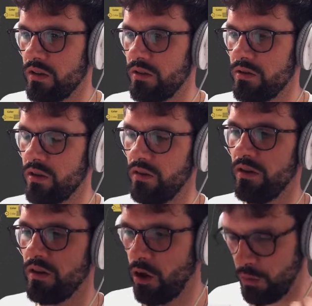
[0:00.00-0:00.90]
So the
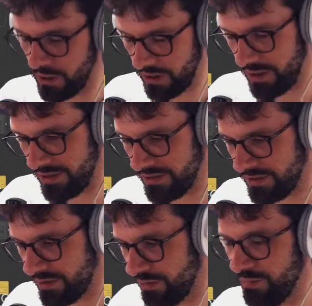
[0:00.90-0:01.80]
normalized
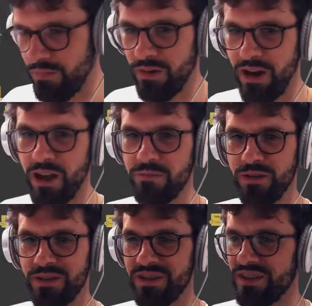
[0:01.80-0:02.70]
light
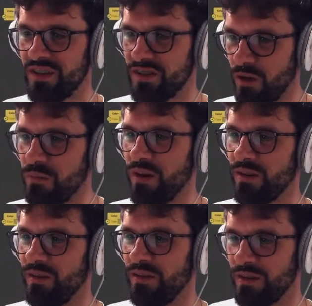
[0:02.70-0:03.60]
position, the dot product
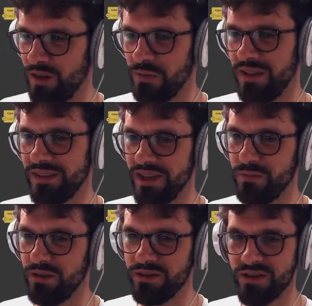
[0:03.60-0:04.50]
of the normalized light
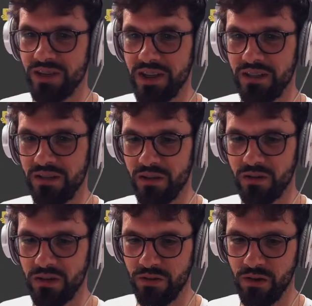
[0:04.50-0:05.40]
position and the
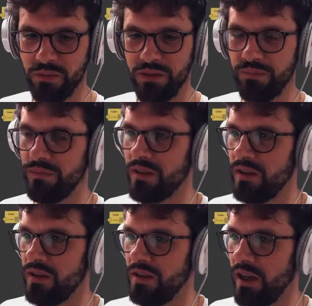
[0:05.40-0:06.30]
local normal.
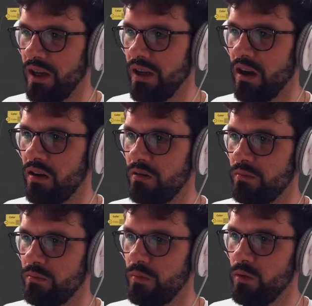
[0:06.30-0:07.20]
And now,
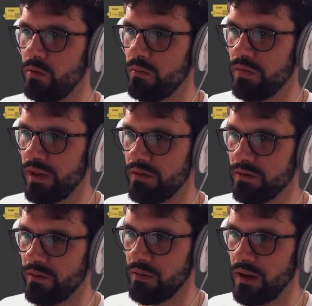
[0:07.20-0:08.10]
boom, that's
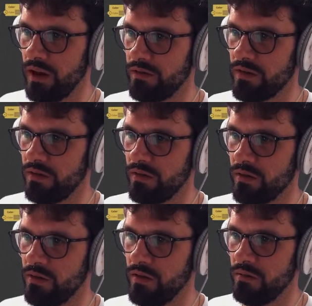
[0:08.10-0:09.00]
what we have. So
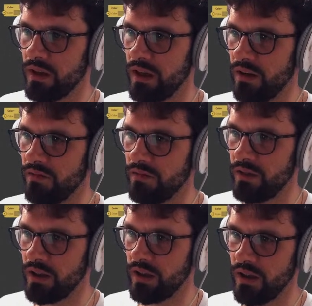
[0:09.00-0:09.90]
cool, we have
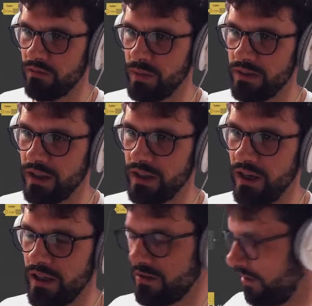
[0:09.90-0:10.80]
basically a
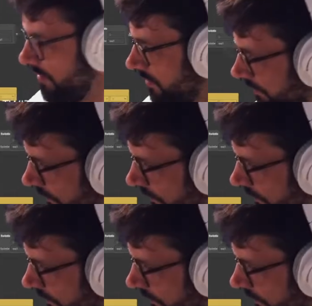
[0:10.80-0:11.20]
light source.